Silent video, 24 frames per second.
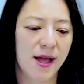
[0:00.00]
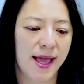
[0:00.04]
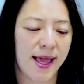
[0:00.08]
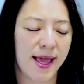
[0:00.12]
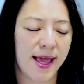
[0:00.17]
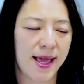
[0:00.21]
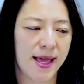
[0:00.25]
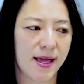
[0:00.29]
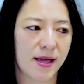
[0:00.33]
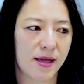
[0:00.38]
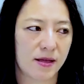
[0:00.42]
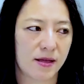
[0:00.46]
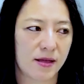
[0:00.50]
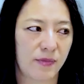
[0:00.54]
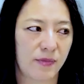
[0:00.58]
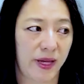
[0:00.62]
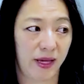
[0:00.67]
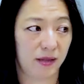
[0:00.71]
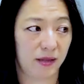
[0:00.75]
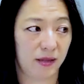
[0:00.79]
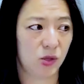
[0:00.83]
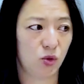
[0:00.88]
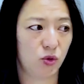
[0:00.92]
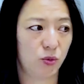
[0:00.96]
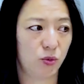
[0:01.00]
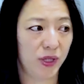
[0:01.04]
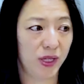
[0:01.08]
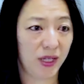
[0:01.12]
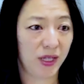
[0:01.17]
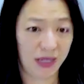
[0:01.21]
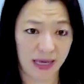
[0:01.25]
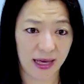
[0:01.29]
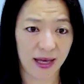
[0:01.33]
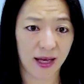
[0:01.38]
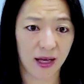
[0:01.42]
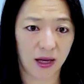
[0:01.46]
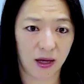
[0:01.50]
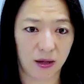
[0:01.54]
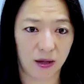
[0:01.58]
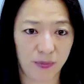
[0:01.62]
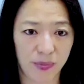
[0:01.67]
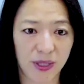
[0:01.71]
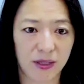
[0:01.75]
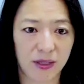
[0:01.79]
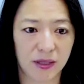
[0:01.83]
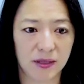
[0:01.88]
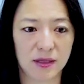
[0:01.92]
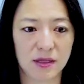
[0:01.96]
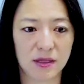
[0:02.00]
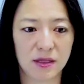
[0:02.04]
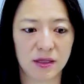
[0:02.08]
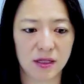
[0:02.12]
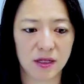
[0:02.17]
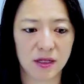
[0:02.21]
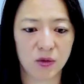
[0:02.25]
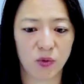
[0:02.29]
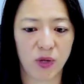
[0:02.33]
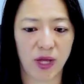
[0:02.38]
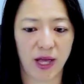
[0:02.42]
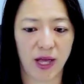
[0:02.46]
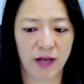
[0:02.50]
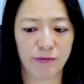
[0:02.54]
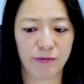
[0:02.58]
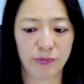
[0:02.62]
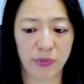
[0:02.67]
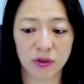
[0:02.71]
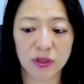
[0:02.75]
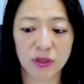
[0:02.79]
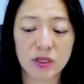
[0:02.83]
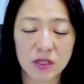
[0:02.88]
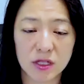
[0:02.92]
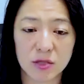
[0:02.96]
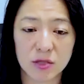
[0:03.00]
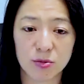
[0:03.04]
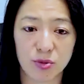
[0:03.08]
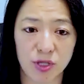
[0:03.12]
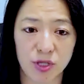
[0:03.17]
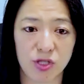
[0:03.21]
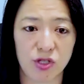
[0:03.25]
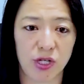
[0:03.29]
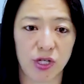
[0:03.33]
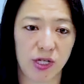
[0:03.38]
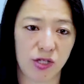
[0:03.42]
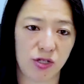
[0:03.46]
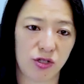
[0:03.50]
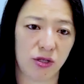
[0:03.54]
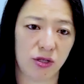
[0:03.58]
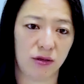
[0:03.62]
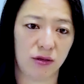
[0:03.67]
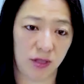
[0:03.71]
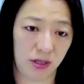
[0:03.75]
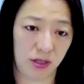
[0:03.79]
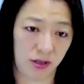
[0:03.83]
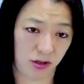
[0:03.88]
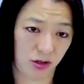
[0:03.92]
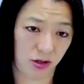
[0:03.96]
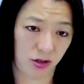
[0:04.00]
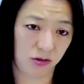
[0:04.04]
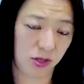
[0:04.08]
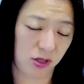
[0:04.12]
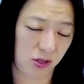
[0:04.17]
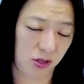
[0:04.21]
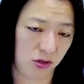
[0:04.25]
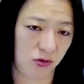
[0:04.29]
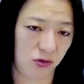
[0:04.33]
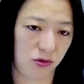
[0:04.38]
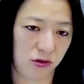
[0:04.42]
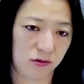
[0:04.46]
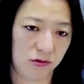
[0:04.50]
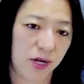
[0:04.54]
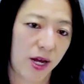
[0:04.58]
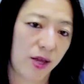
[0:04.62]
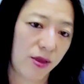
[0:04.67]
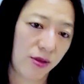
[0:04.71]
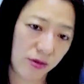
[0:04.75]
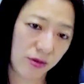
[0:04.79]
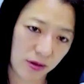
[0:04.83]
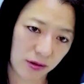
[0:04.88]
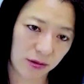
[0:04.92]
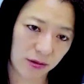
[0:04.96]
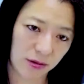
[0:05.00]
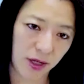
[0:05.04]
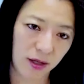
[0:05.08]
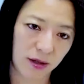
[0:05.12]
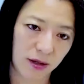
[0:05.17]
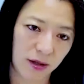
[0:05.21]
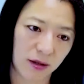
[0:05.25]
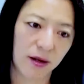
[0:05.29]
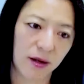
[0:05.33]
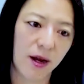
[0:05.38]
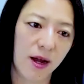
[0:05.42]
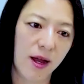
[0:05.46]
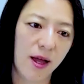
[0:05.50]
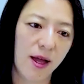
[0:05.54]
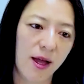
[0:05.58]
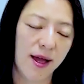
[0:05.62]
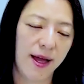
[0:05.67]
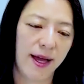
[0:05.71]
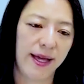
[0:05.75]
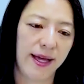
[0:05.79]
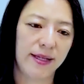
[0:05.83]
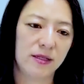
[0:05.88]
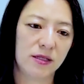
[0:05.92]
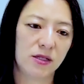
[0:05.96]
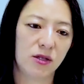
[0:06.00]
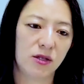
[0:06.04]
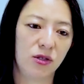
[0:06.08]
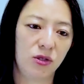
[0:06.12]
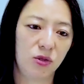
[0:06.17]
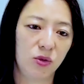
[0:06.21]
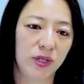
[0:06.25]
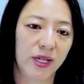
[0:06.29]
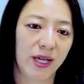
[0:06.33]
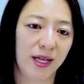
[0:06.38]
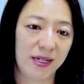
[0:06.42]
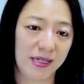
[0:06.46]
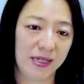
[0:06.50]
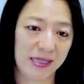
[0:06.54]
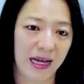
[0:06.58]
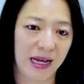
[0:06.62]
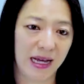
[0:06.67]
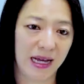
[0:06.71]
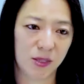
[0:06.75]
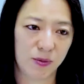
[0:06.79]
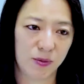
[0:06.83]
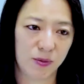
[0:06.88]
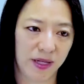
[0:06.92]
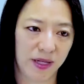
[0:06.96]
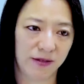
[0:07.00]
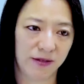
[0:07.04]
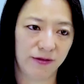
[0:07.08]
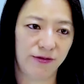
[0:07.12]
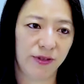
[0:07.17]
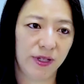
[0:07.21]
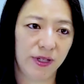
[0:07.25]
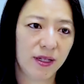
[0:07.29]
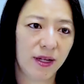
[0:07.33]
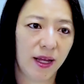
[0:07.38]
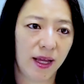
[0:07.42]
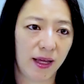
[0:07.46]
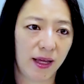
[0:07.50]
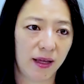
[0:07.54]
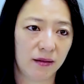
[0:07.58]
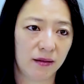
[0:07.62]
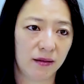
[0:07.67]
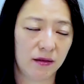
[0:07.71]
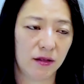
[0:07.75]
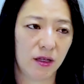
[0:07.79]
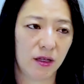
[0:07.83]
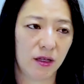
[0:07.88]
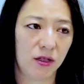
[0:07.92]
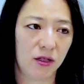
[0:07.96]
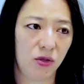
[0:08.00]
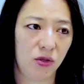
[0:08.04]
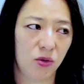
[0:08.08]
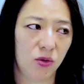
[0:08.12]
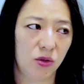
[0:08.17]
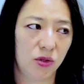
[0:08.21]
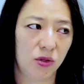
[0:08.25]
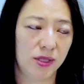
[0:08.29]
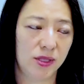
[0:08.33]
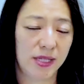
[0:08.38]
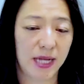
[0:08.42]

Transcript: And my answer would be, yeah, because this year we have bonus depreciation. Let's do it sooner rather than later. And so you'll get a tax benefit and your